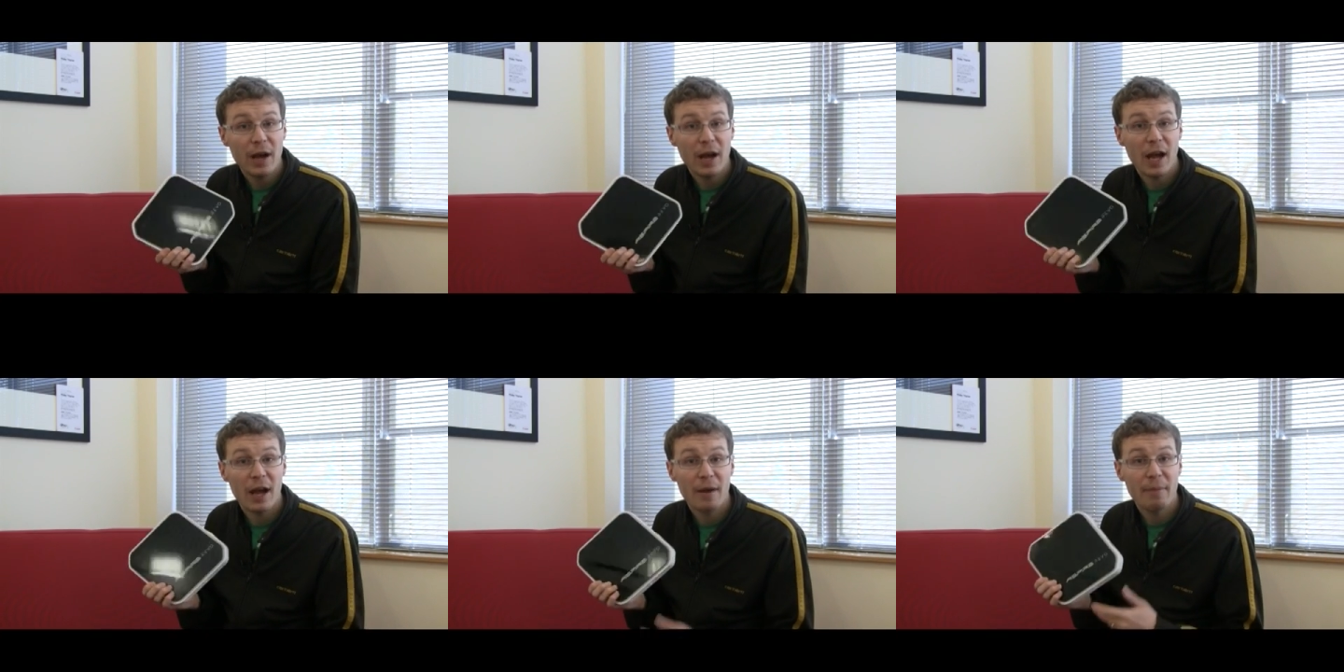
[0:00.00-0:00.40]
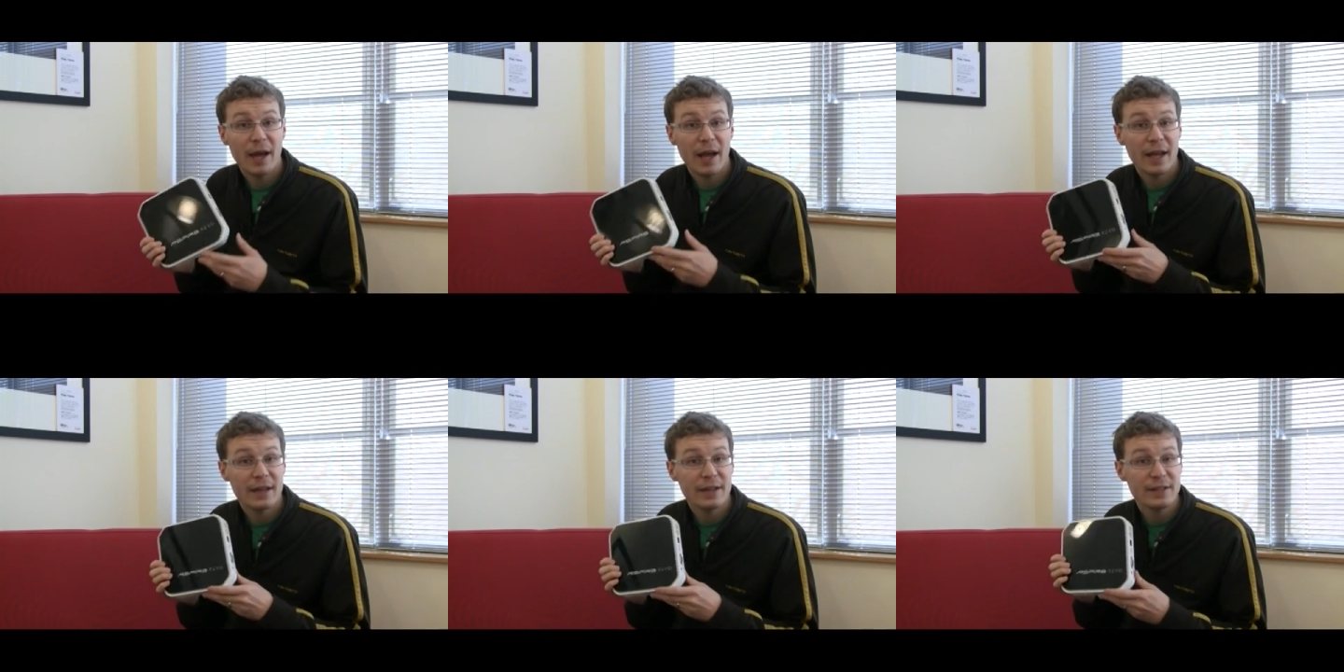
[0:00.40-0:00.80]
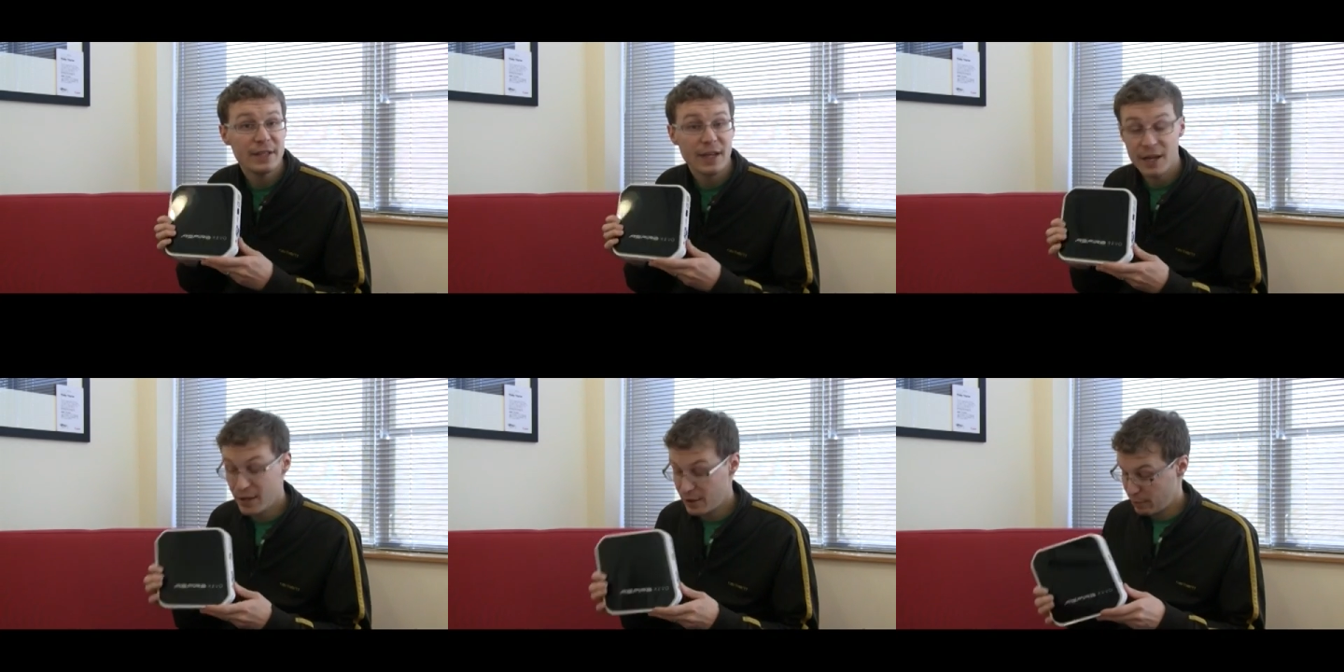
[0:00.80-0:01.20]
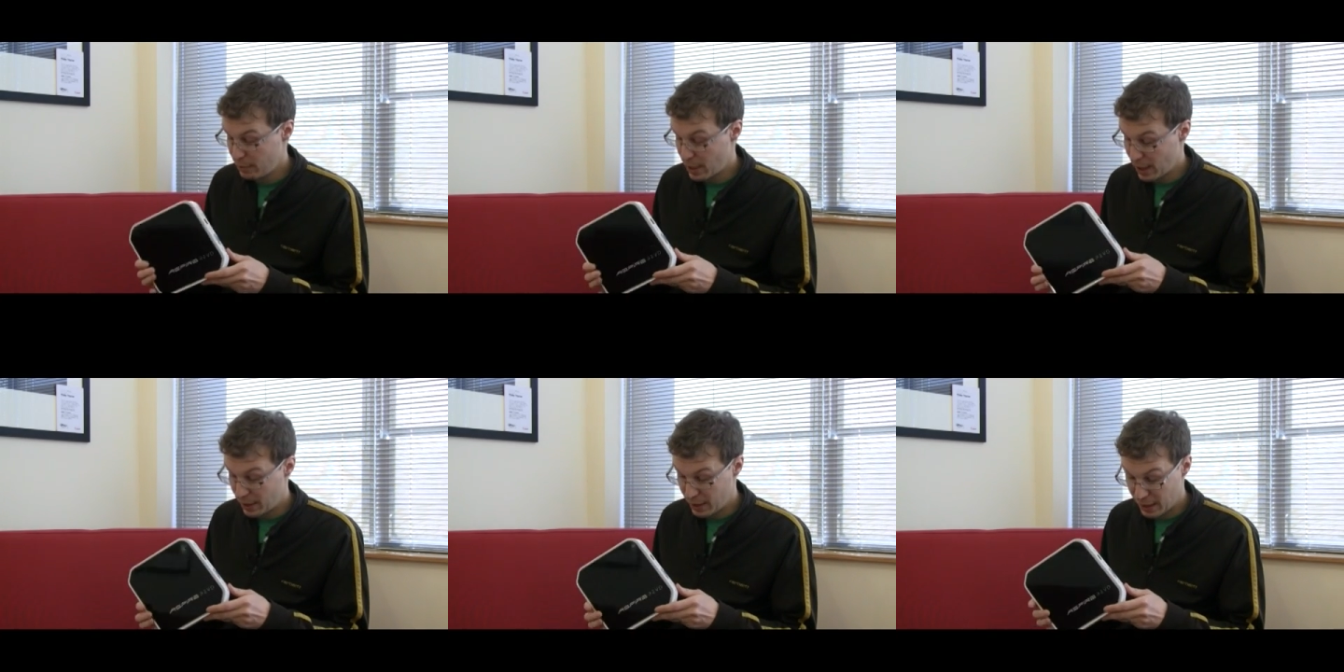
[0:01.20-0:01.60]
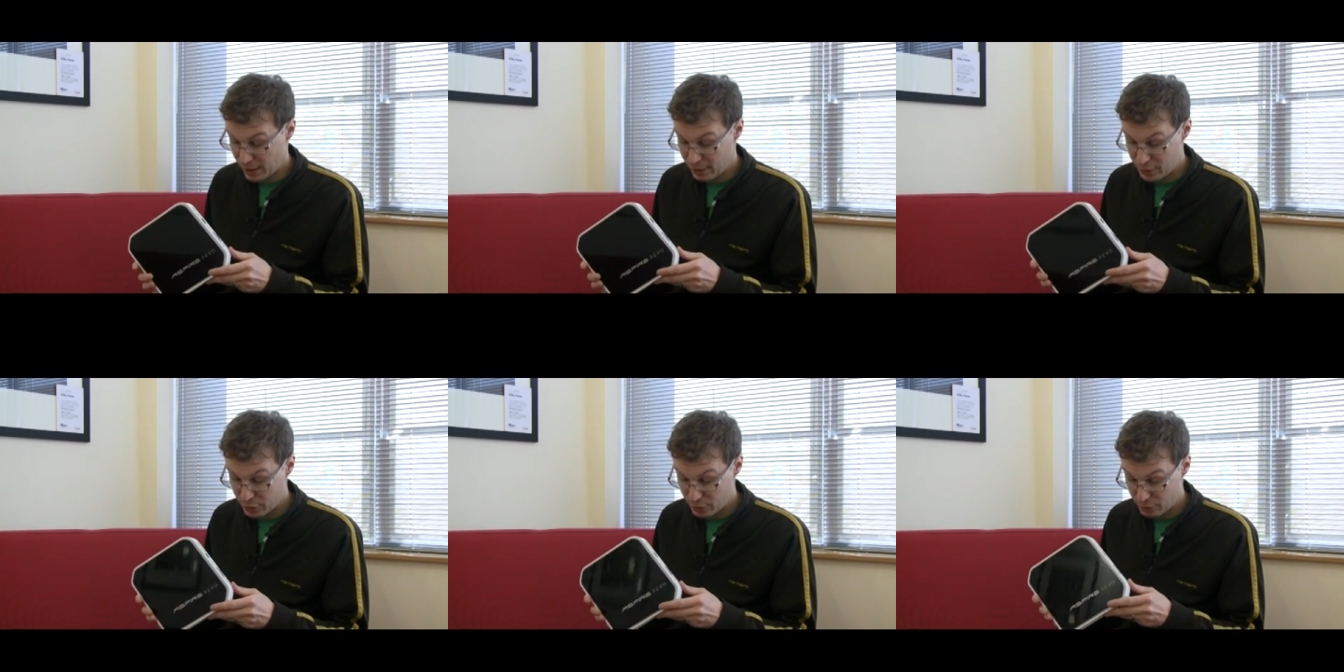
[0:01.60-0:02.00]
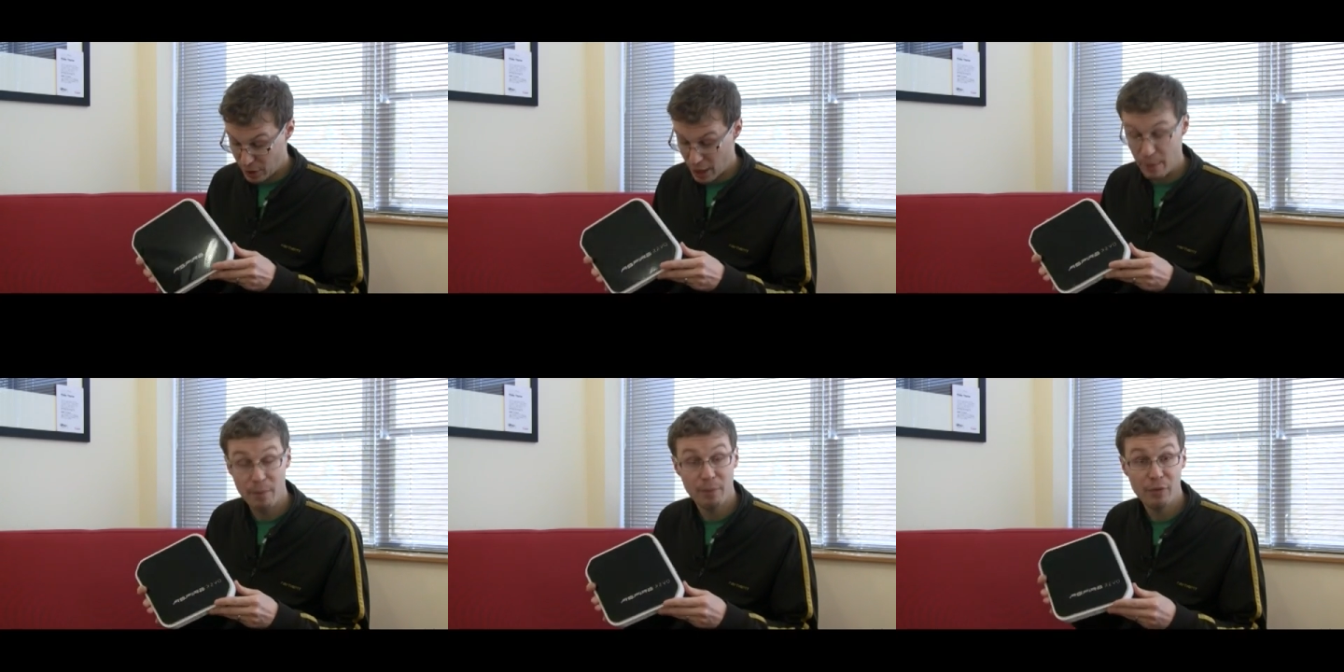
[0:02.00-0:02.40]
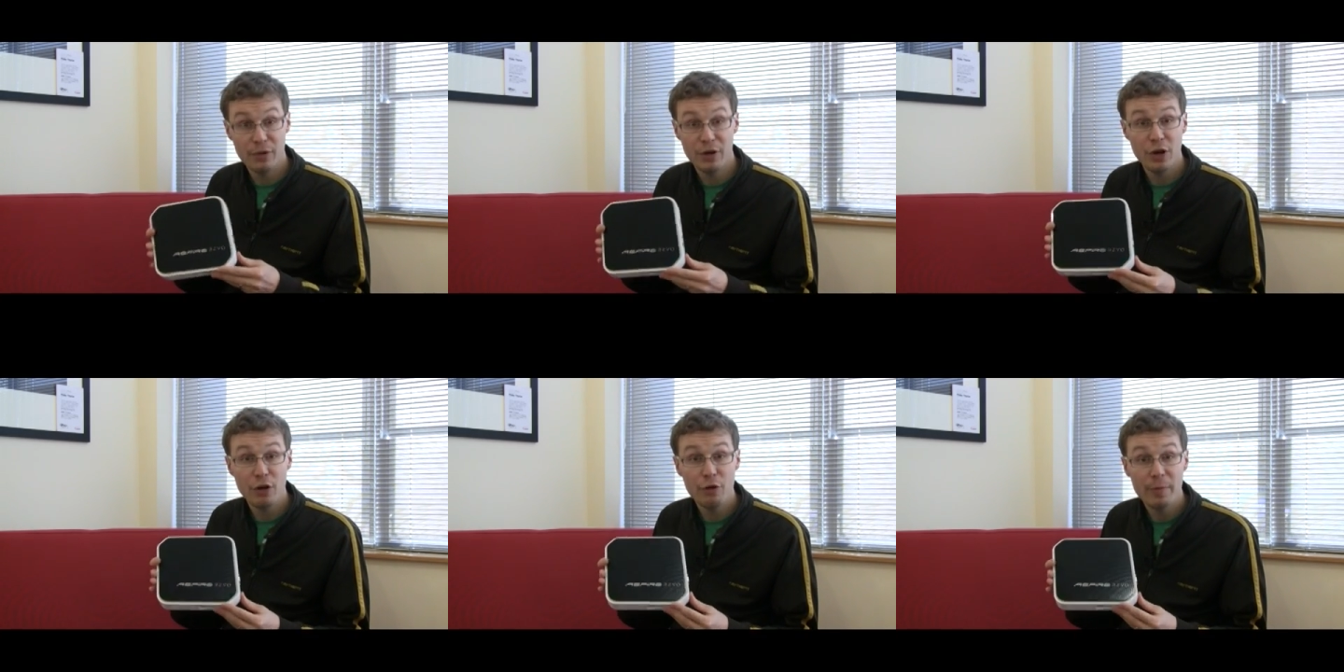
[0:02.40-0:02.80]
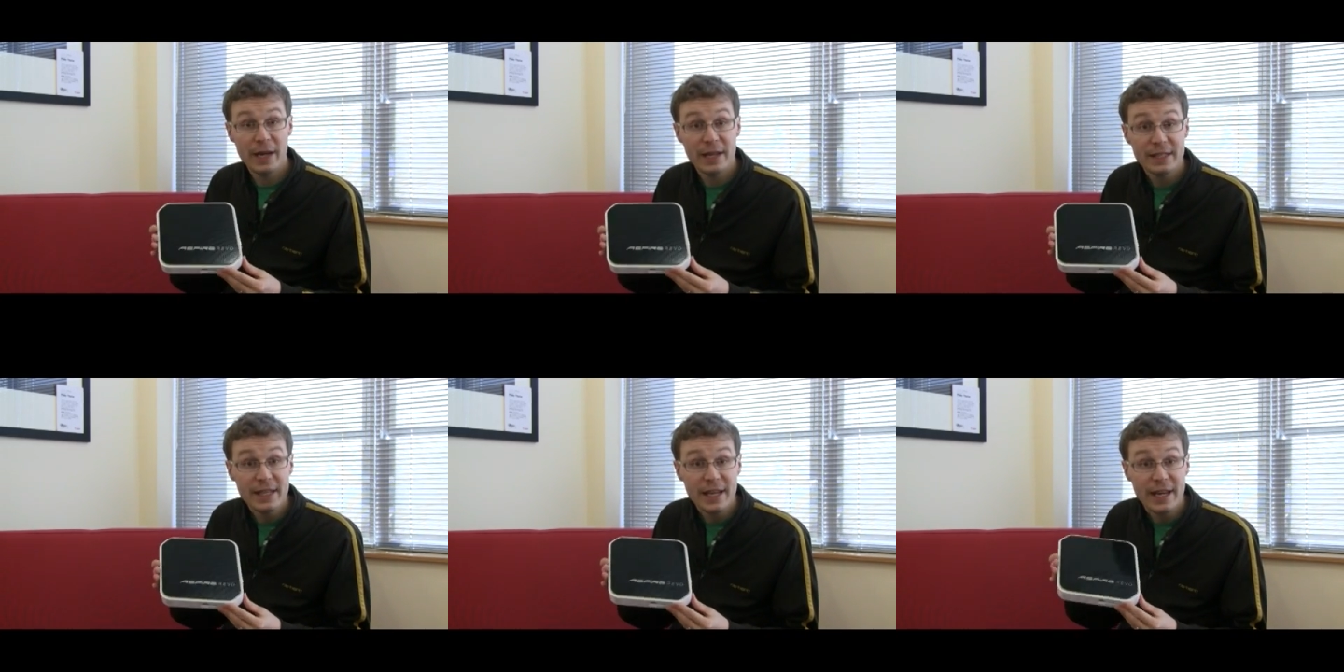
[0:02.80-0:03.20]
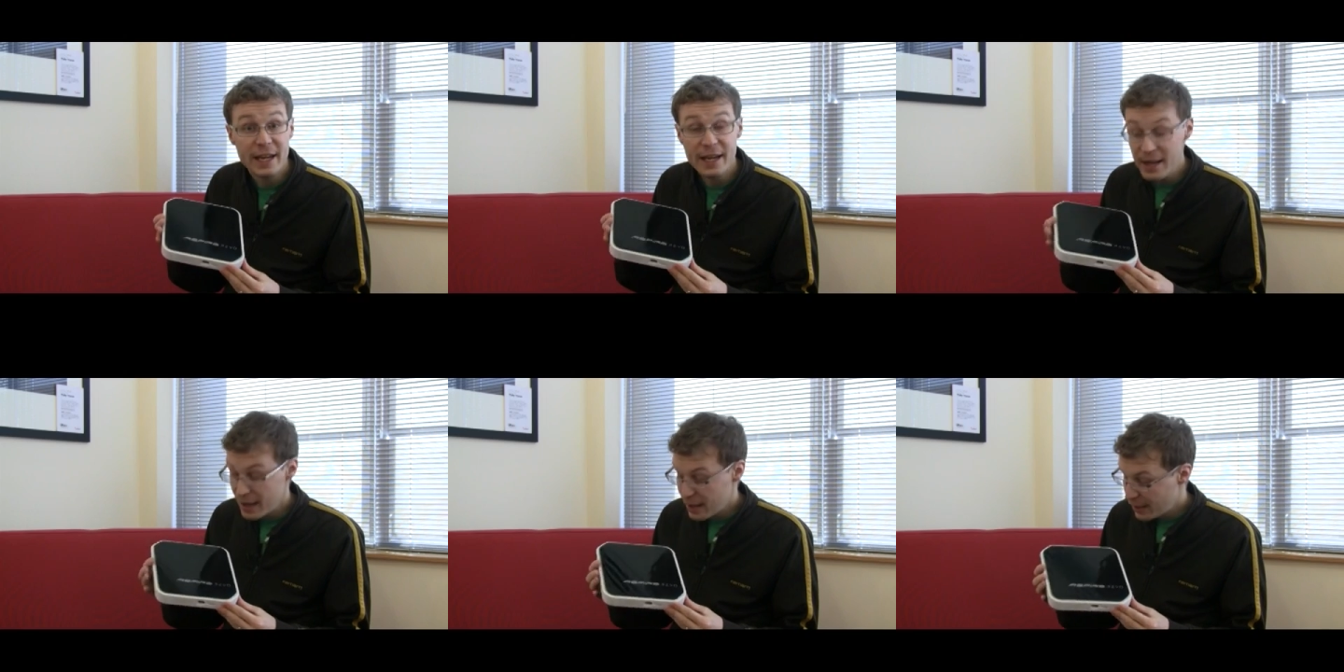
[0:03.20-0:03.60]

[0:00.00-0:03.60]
and new PC,